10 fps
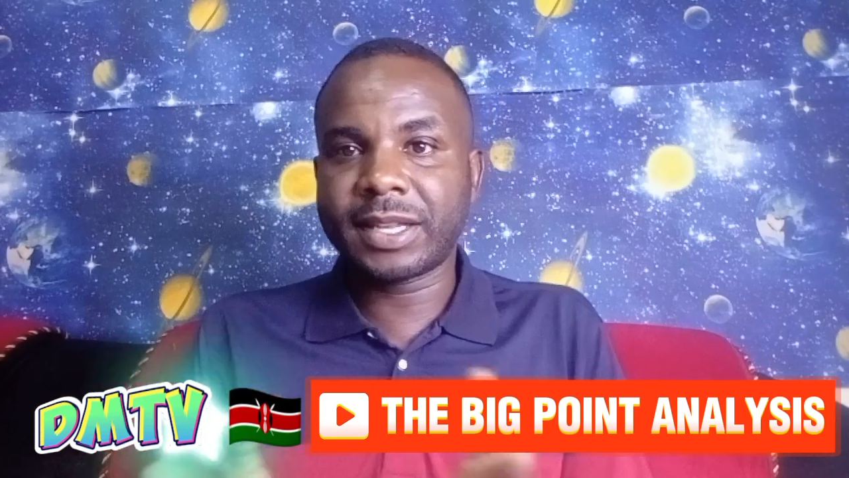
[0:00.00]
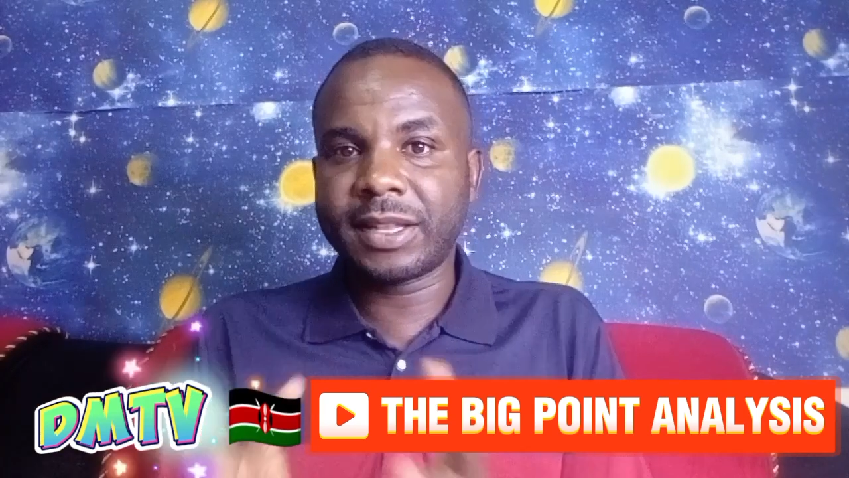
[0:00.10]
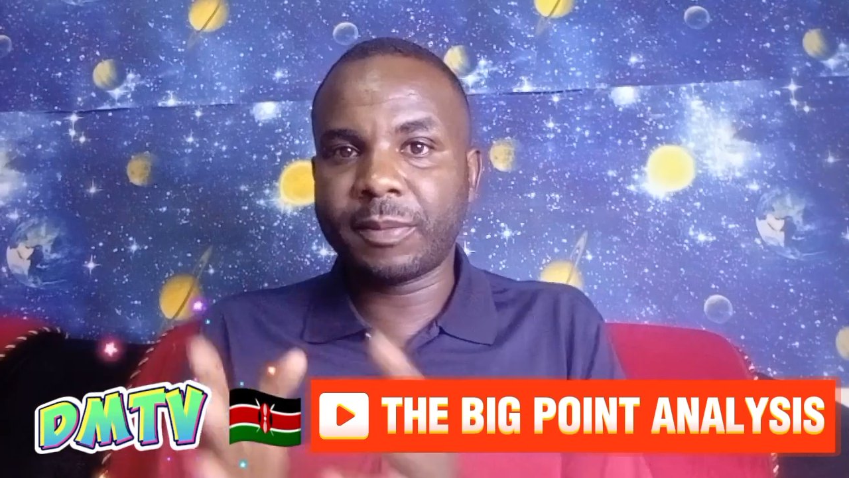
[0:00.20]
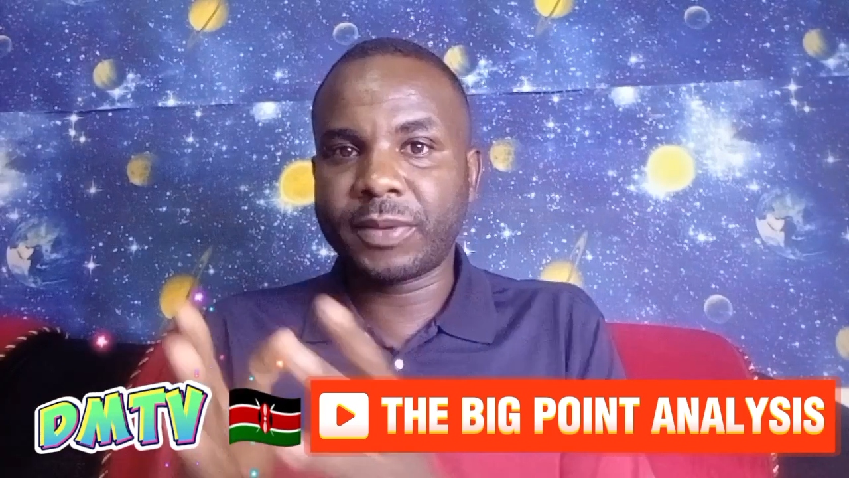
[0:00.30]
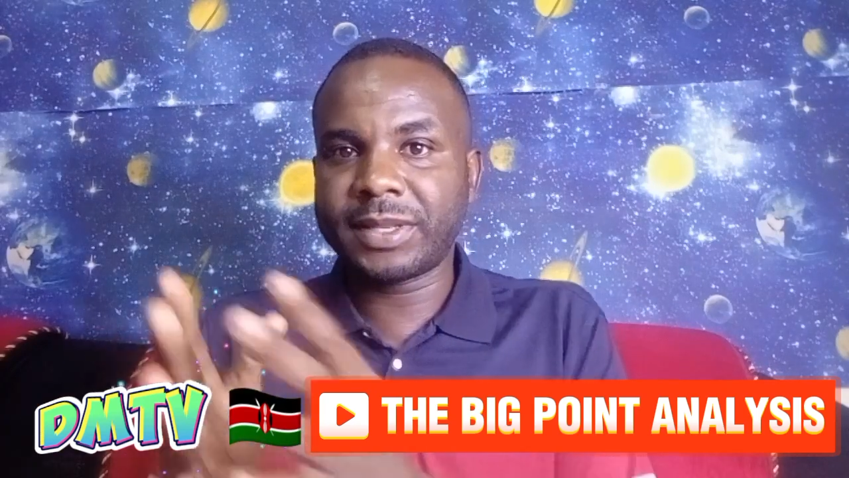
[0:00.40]

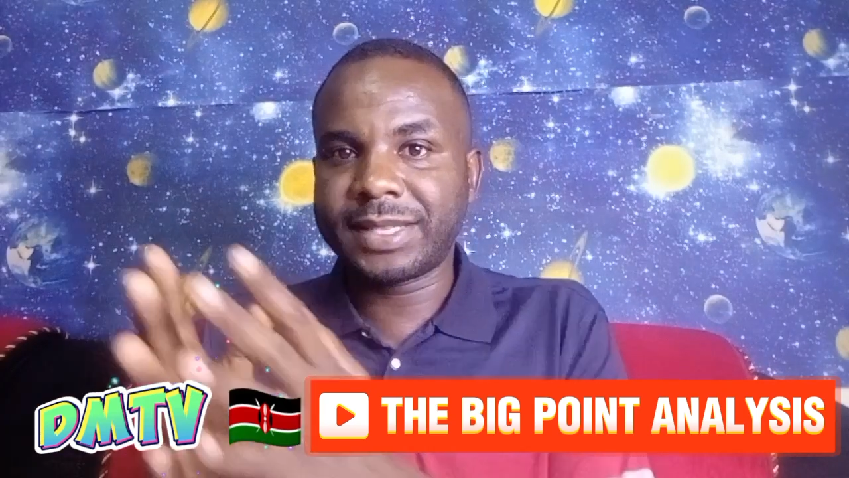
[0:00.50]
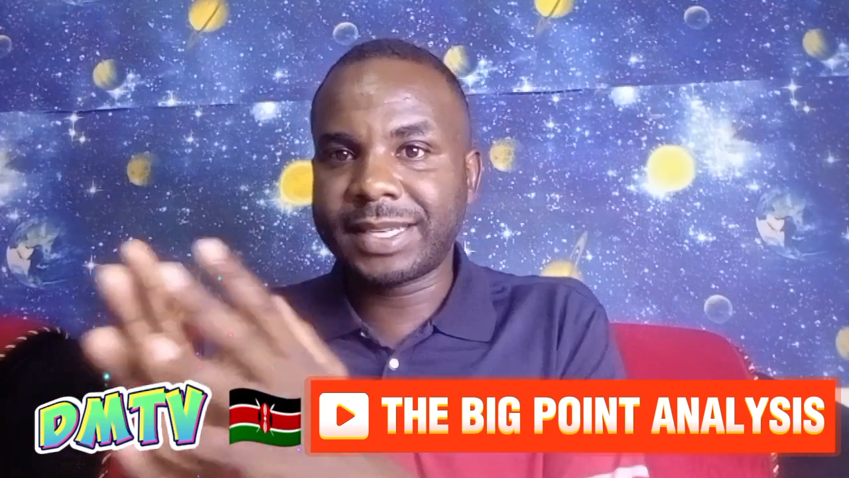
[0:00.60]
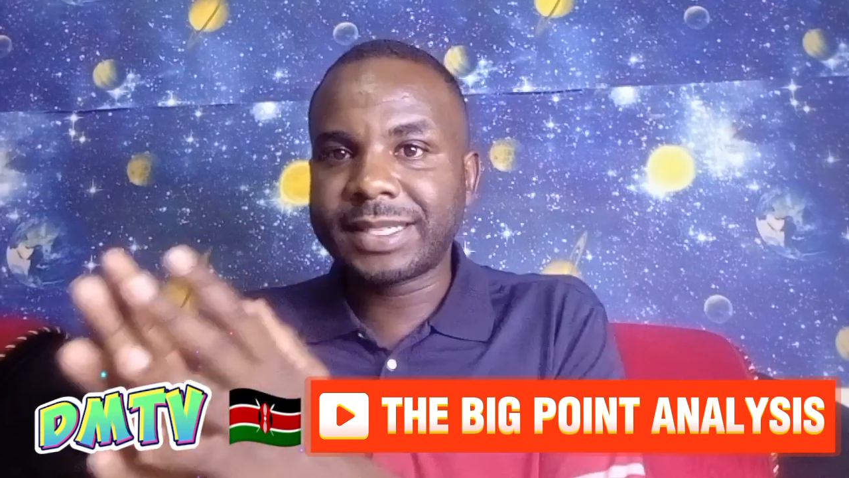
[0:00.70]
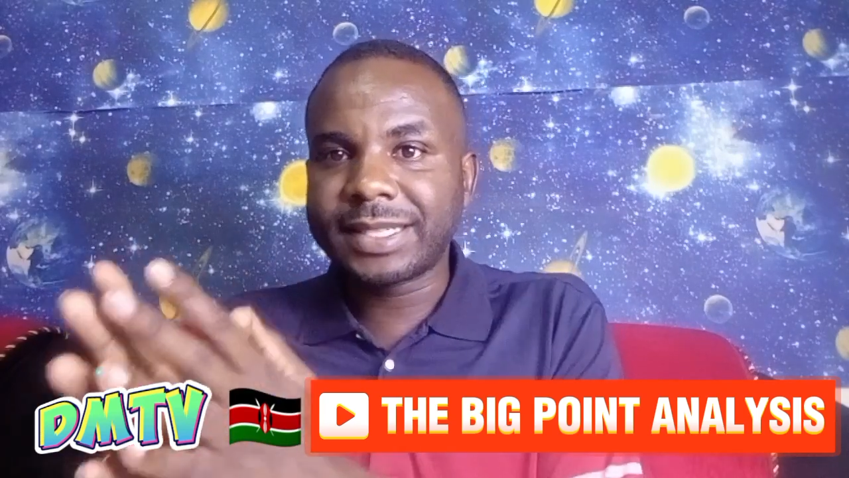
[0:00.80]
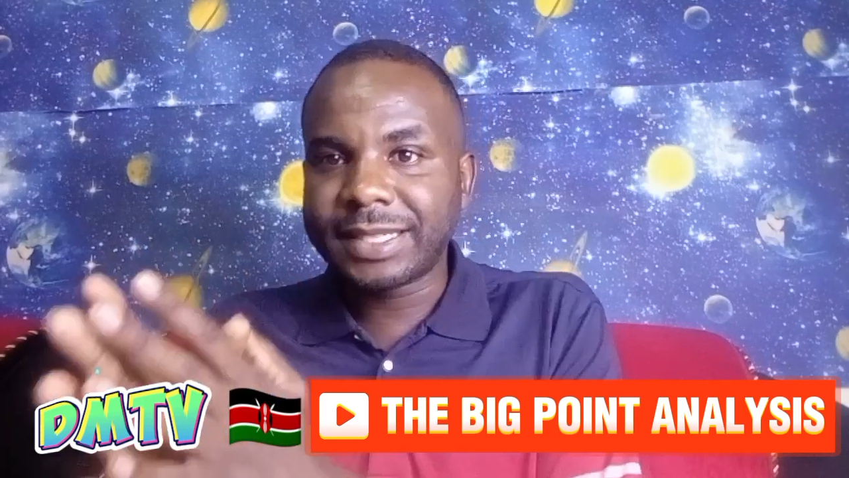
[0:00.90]
that the
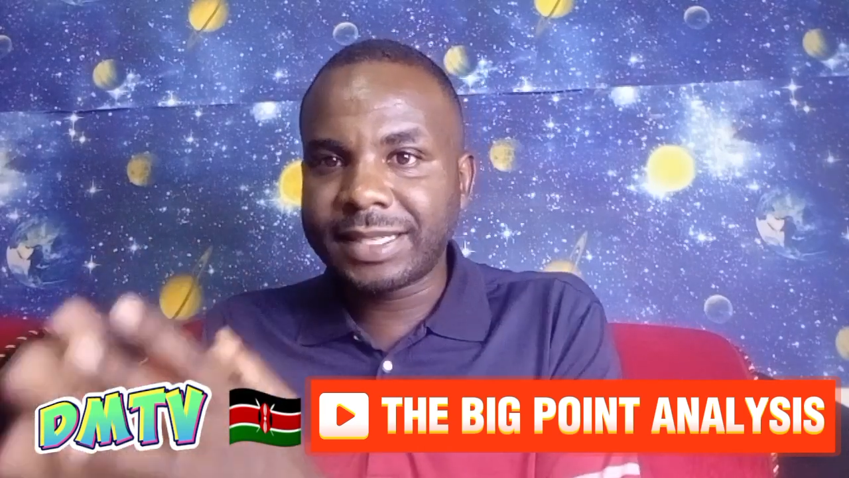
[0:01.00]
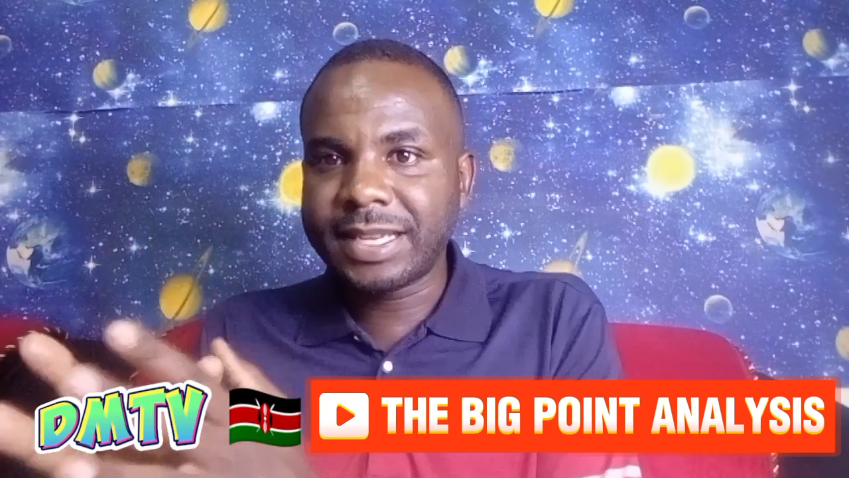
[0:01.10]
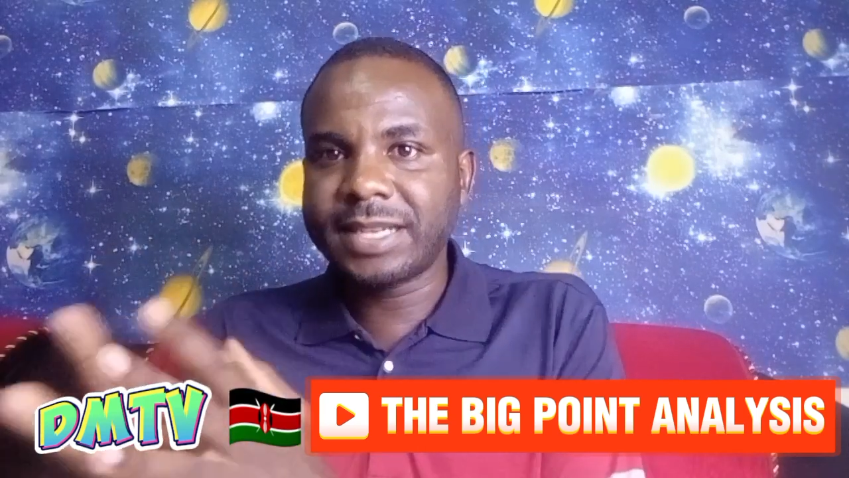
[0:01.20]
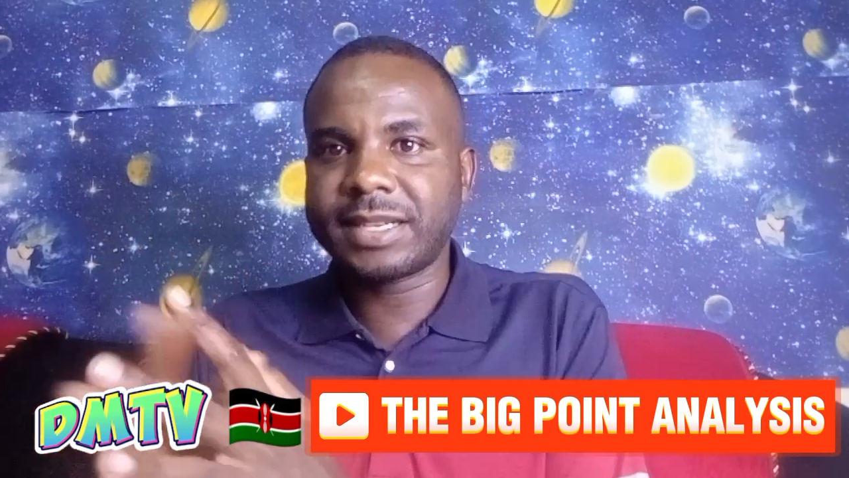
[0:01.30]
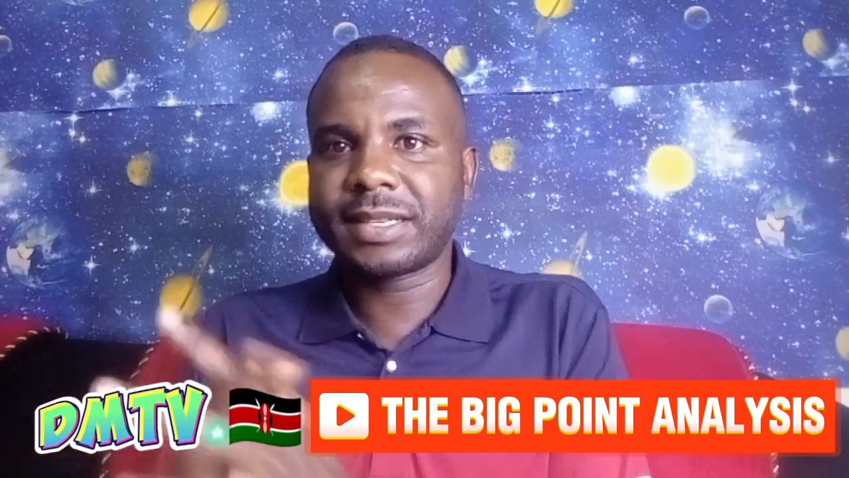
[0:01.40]
president
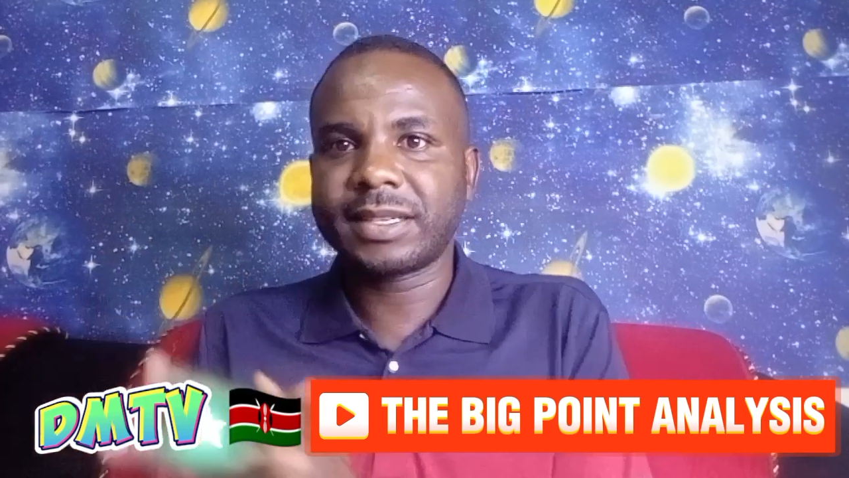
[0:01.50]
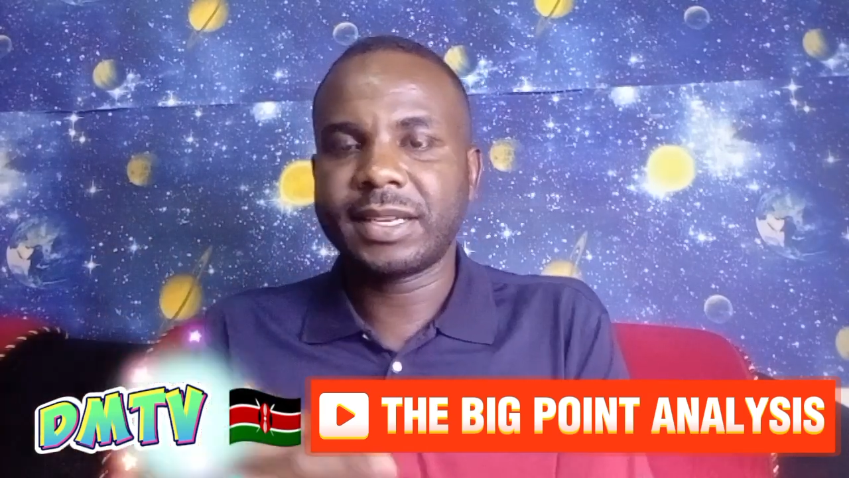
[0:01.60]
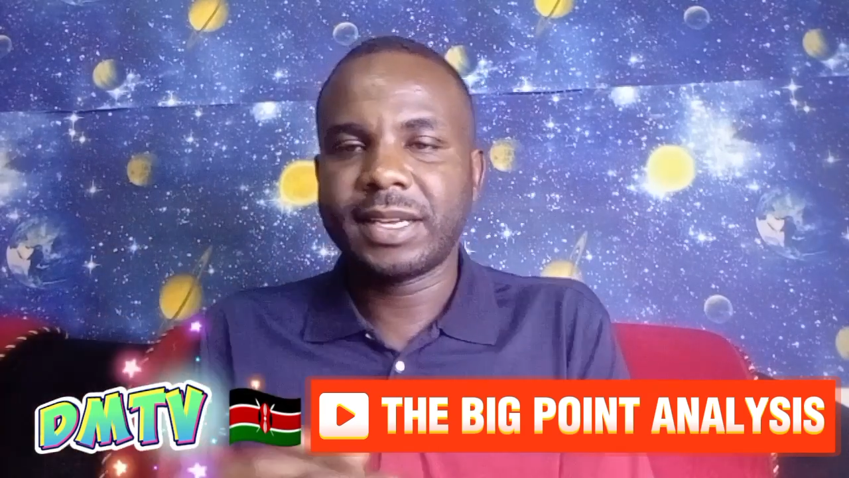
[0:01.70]
did,